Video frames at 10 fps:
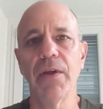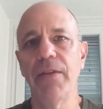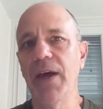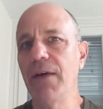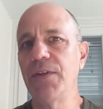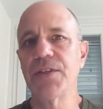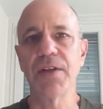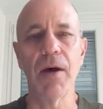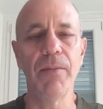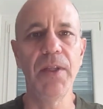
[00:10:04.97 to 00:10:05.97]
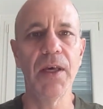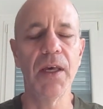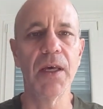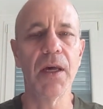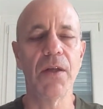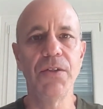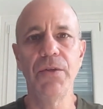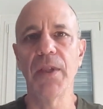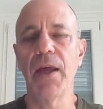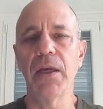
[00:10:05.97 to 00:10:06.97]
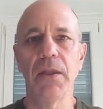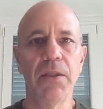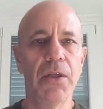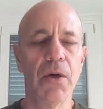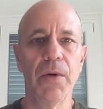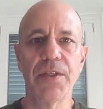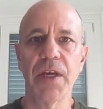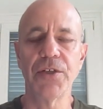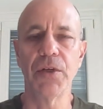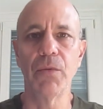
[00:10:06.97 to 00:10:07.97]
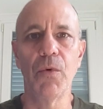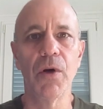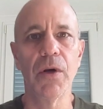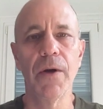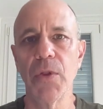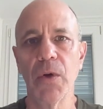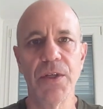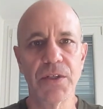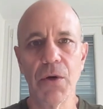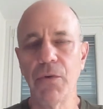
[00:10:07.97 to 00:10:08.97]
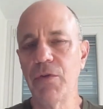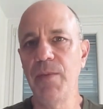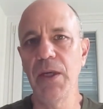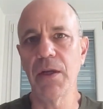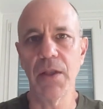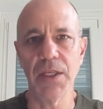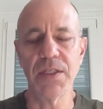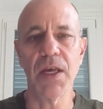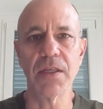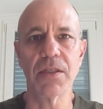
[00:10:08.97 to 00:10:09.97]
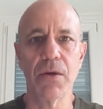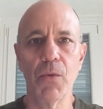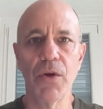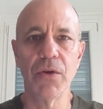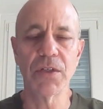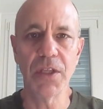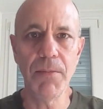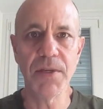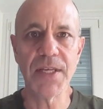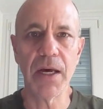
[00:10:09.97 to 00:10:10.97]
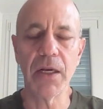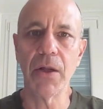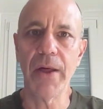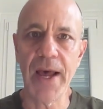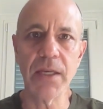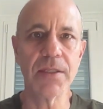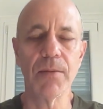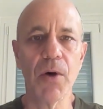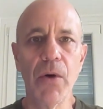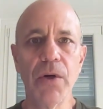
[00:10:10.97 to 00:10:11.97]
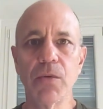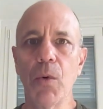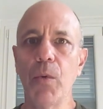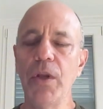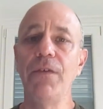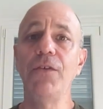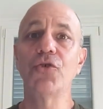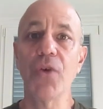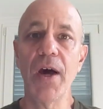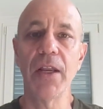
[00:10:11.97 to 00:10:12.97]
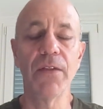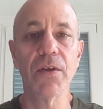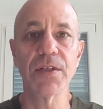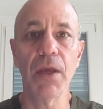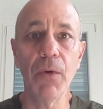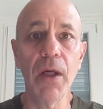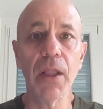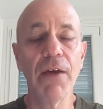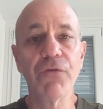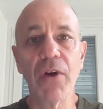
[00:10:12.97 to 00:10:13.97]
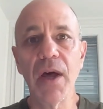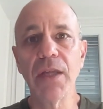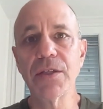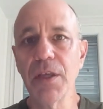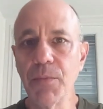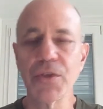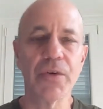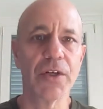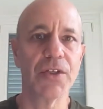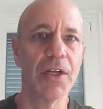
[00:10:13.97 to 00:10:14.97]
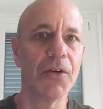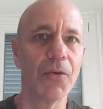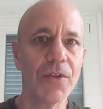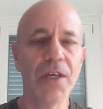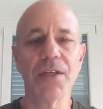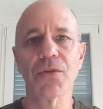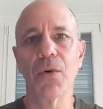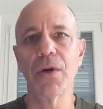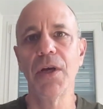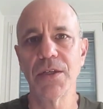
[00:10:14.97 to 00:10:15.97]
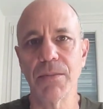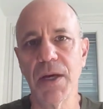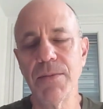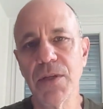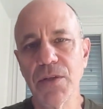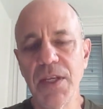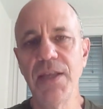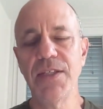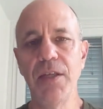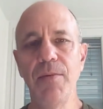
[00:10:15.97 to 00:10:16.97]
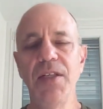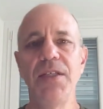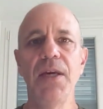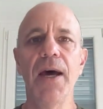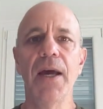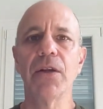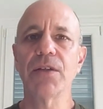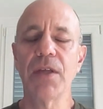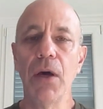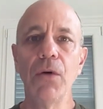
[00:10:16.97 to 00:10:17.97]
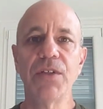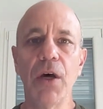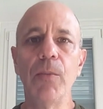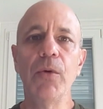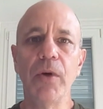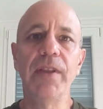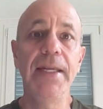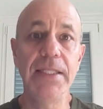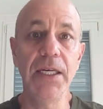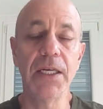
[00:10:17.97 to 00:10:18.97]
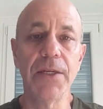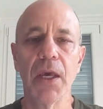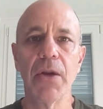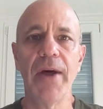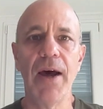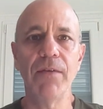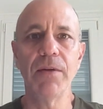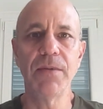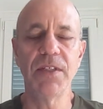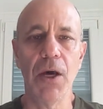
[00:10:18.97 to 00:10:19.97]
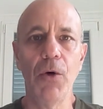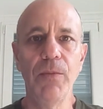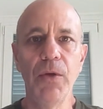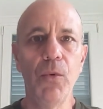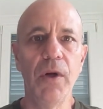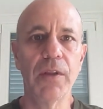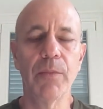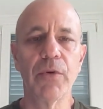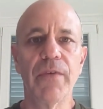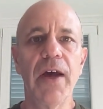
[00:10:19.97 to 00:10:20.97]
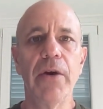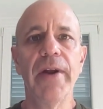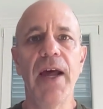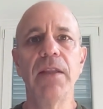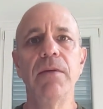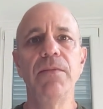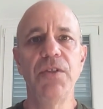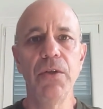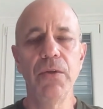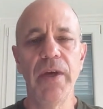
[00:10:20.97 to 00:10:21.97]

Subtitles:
that they have insomnia. I'll do like a session where they'll consult with me and I'll assess where their sleep is at. And I'll ask them always, well, what have you tried? And they'll say, well, I've tried sleep restriction or this, or sometimes they'll say CBT-I and I'll say, oh, tell me what they did. And I'll have them tell me what the provider had them do.